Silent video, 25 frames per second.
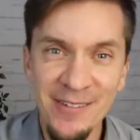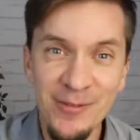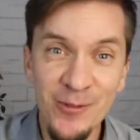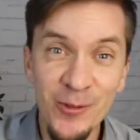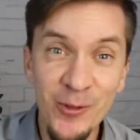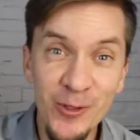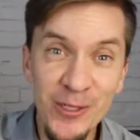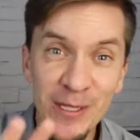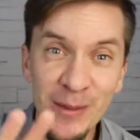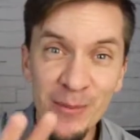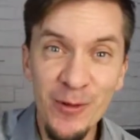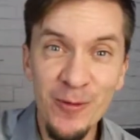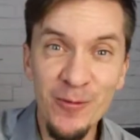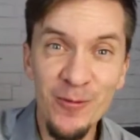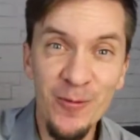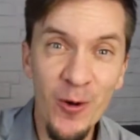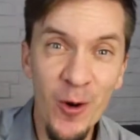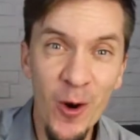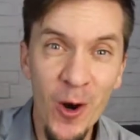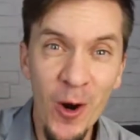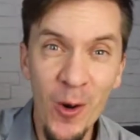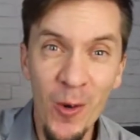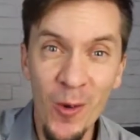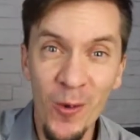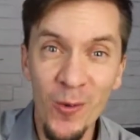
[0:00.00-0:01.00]
rule number
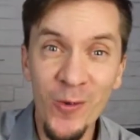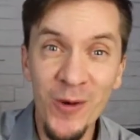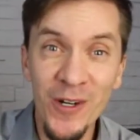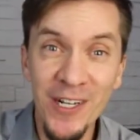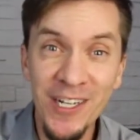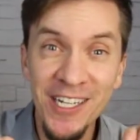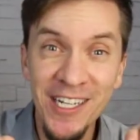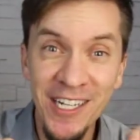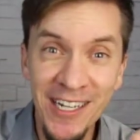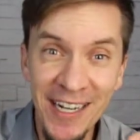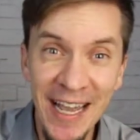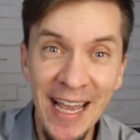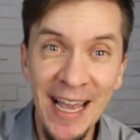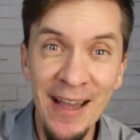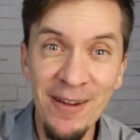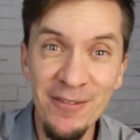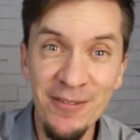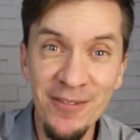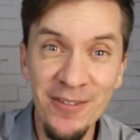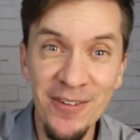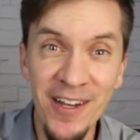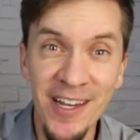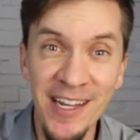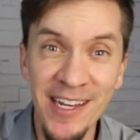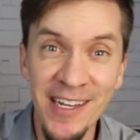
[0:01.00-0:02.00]
four, we're gonna have
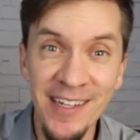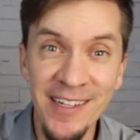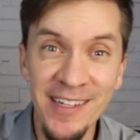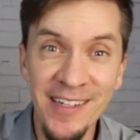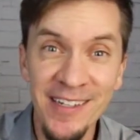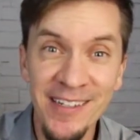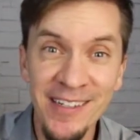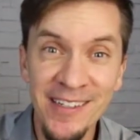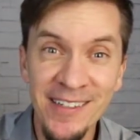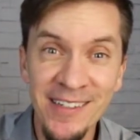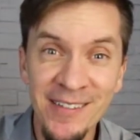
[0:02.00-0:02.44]
fun.